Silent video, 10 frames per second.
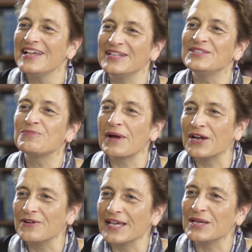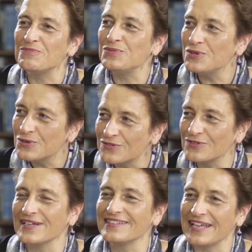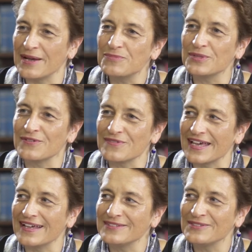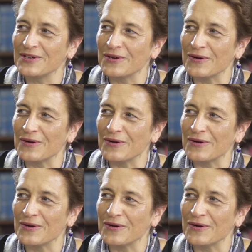inspiring and beautiful example of that. So